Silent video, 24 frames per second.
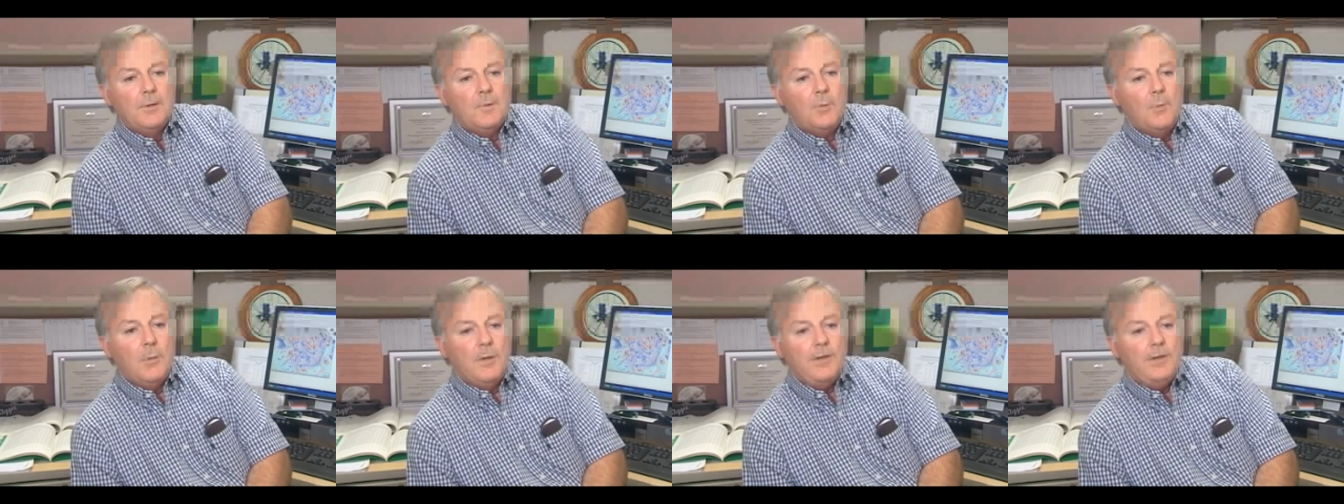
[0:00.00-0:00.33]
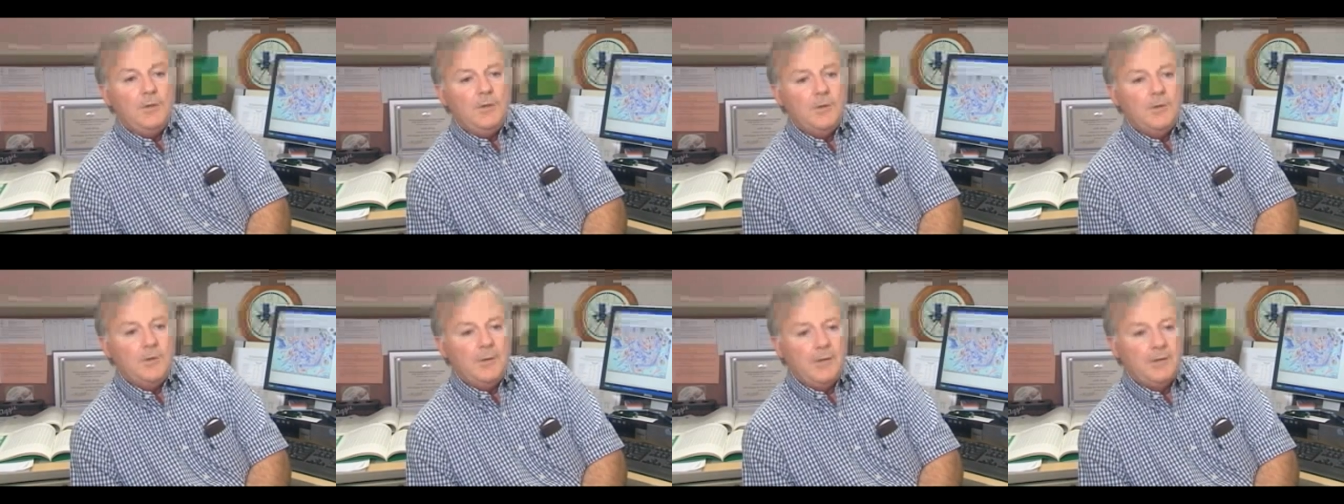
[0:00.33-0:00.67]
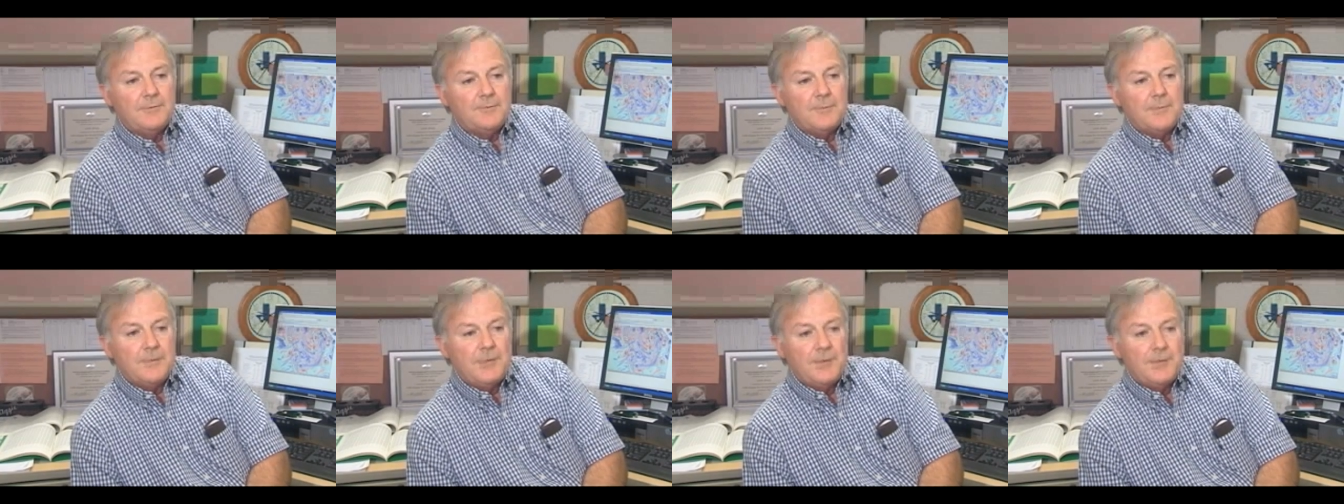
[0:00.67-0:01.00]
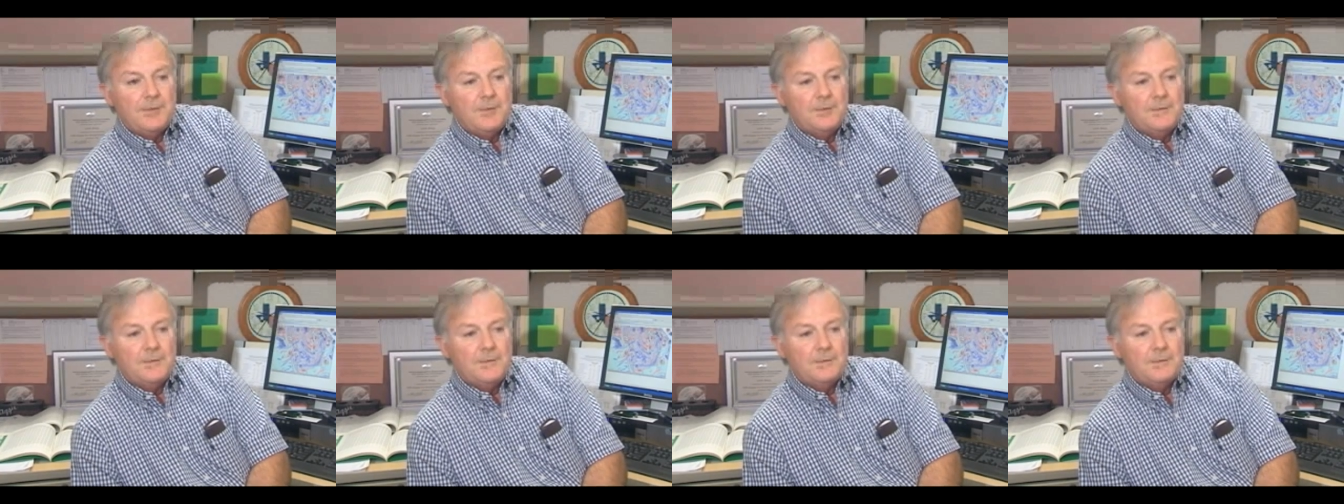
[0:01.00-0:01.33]
When you
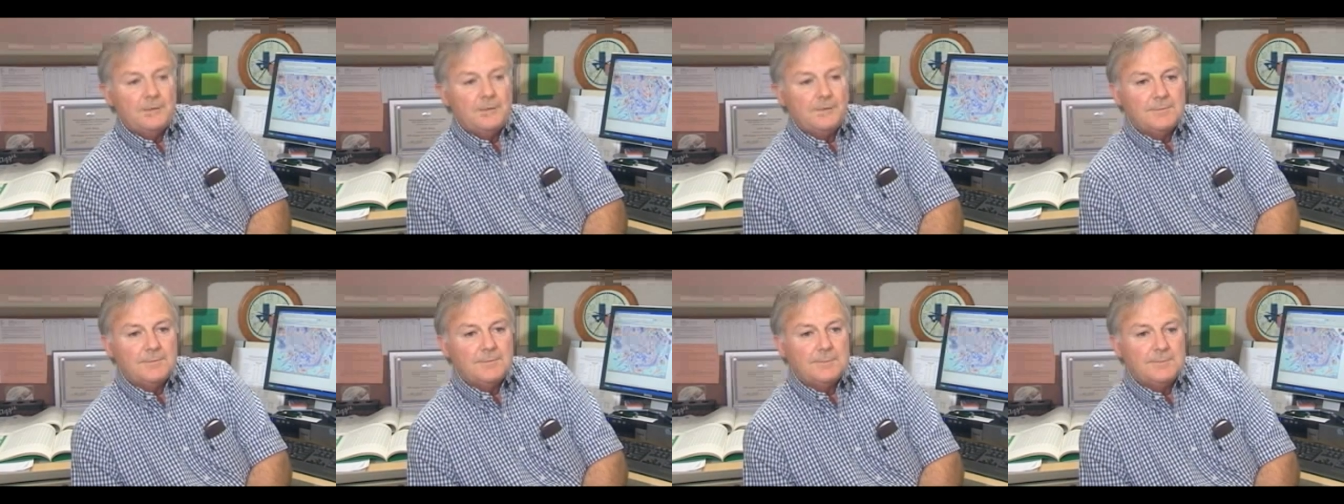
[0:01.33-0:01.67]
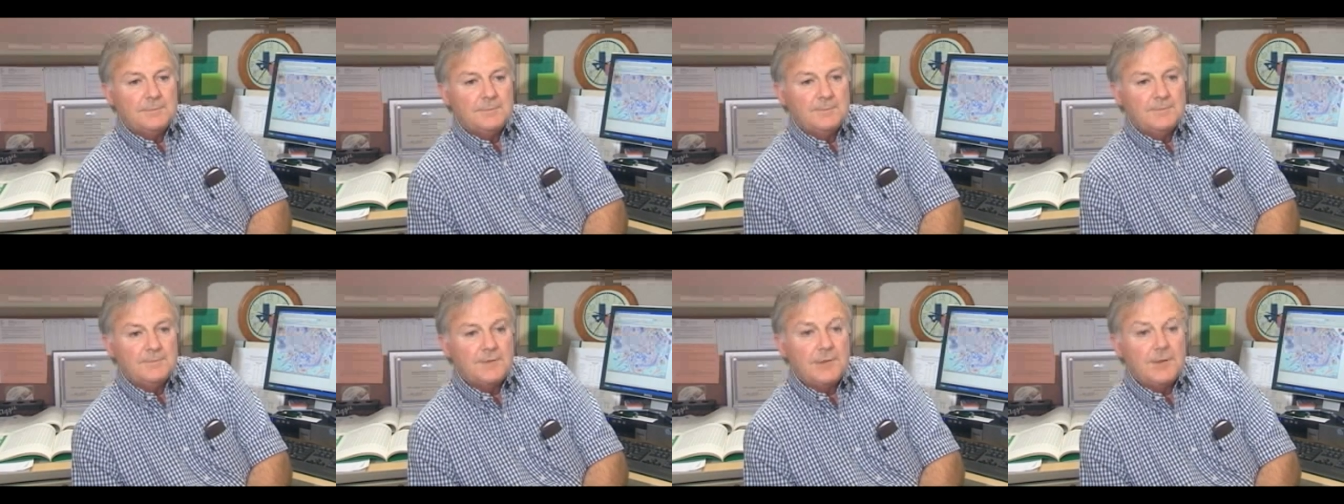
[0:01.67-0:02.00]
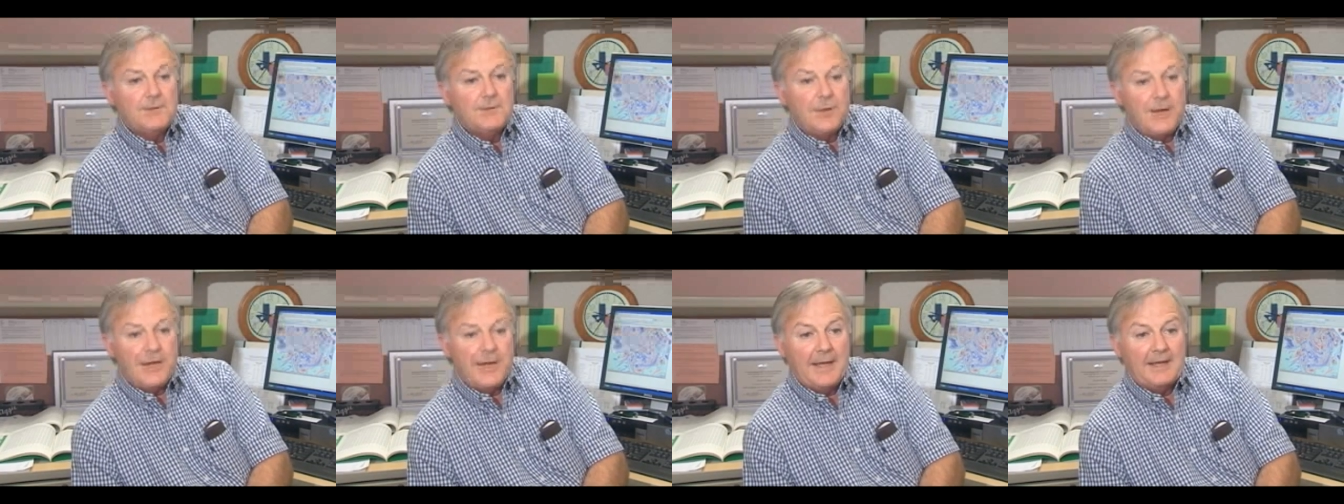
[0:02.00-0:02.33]
introduce silver